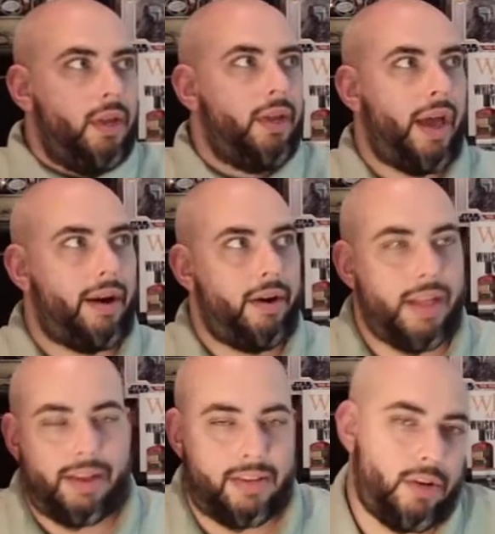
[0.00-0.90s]
I don't
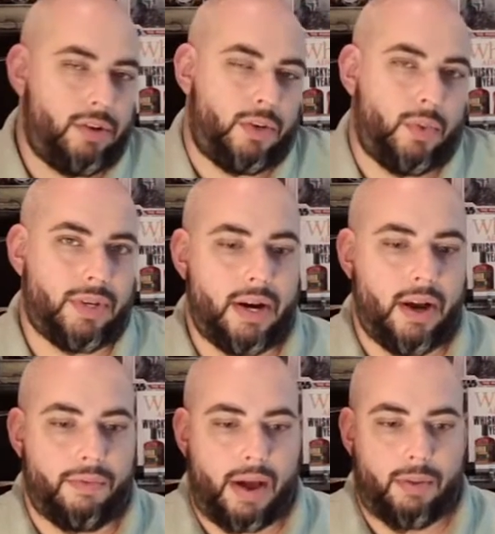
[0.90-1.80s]
know. It just, just wasn't
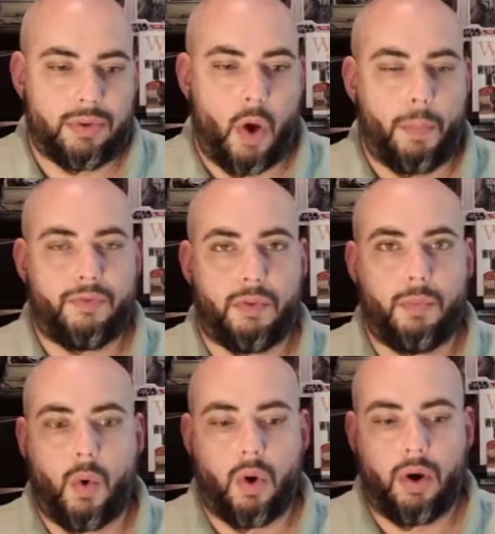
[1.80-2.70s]
enough. I was hoping for
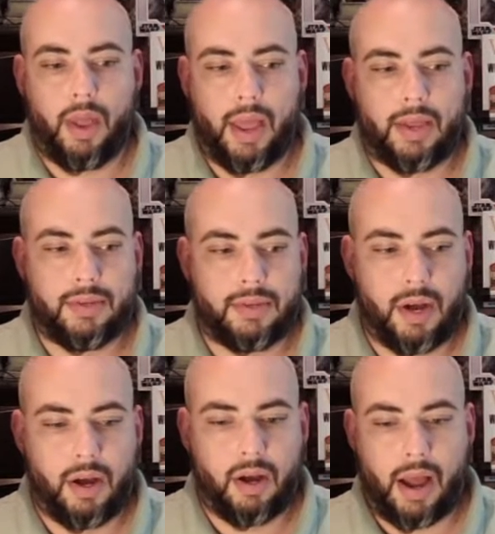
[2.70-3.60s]
more, and
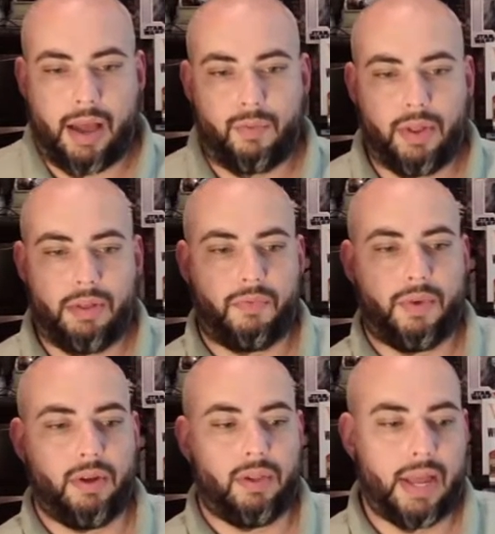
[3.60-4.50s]
uh, I really
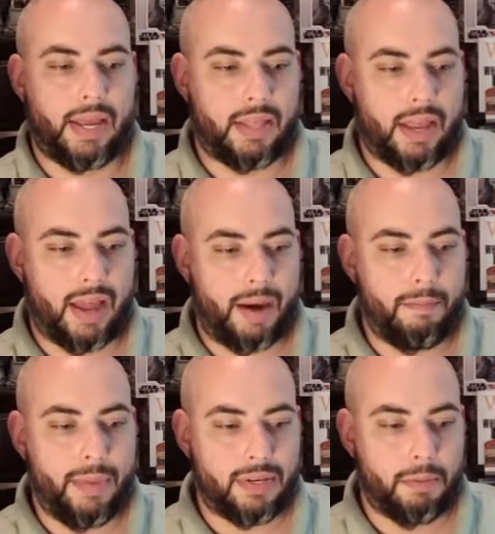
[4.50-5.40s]
feel like they kind of
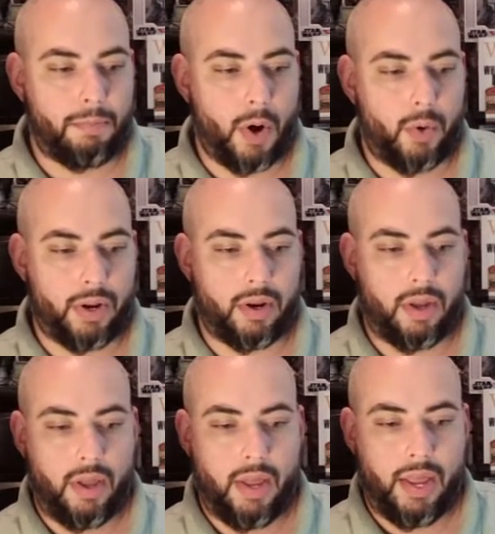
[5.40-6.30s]
missed a boat
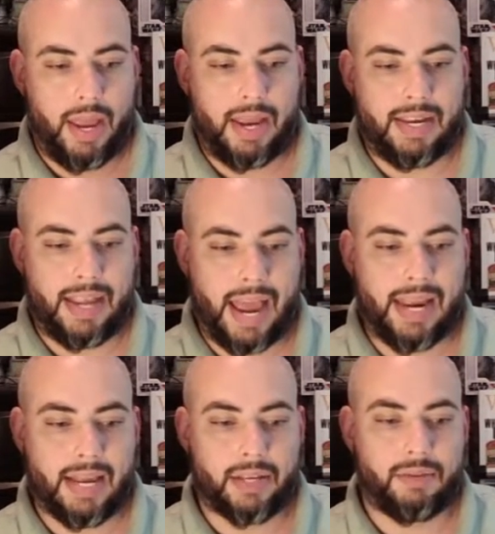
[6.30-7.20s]
in
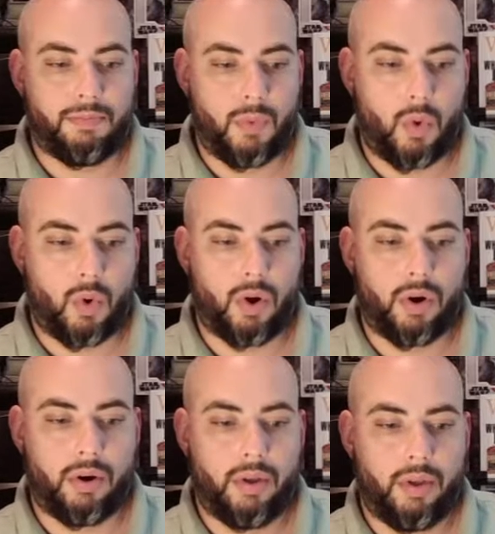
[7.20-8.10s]
getting us
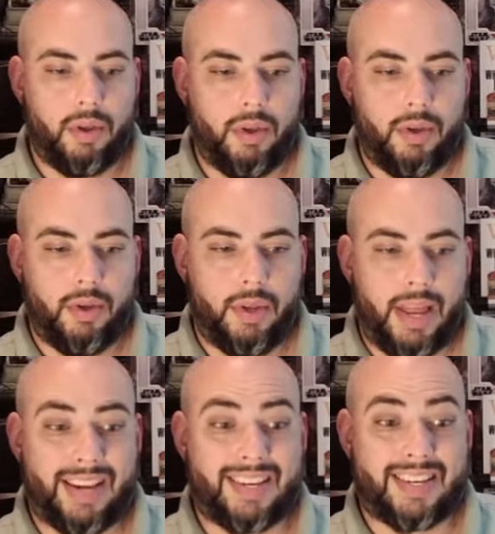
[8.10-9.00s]
more
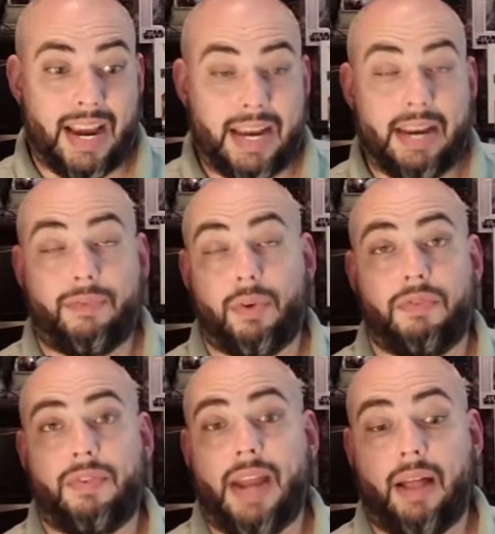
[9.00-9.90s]
excited for the
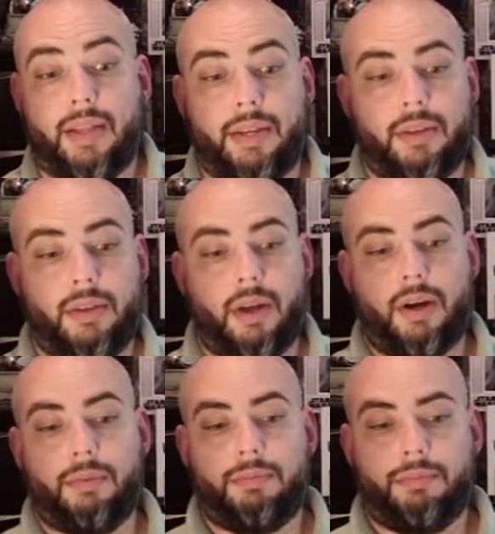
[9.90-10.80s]
finale.
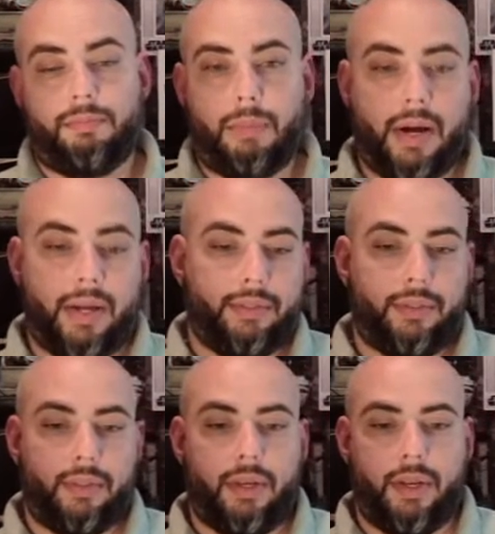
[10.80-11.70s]
Um, but
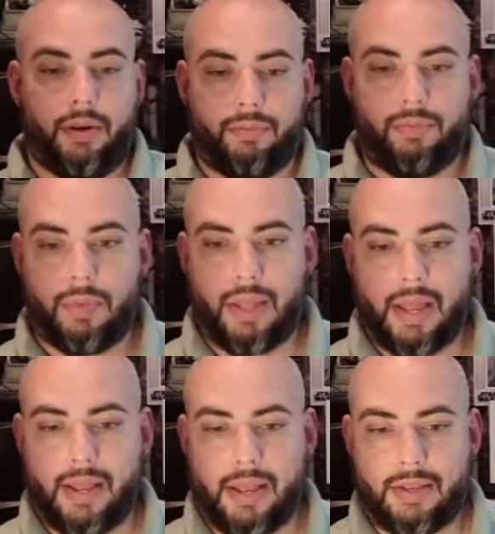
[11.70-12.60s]
you know,
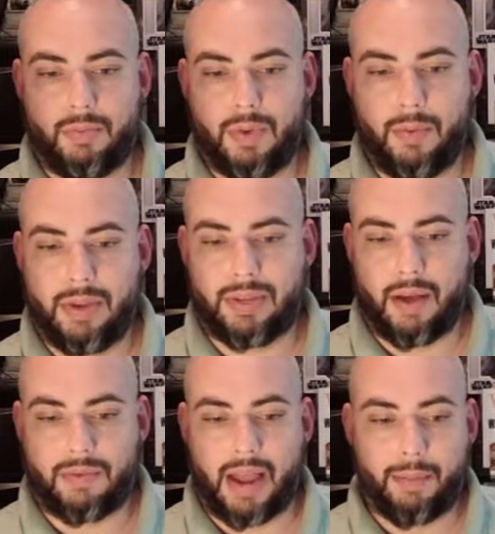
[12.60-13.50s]
it's we, we still
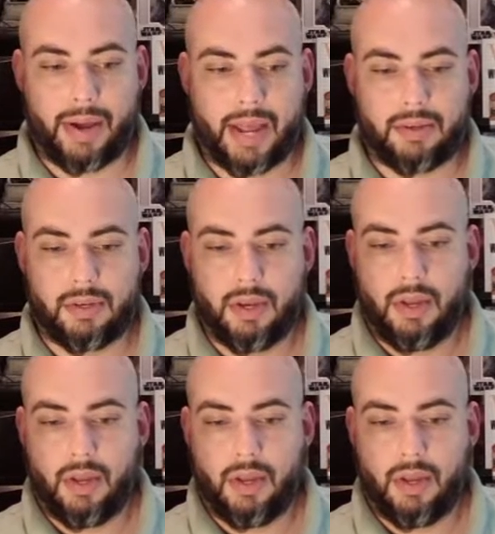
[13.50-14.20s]
have time, I guess.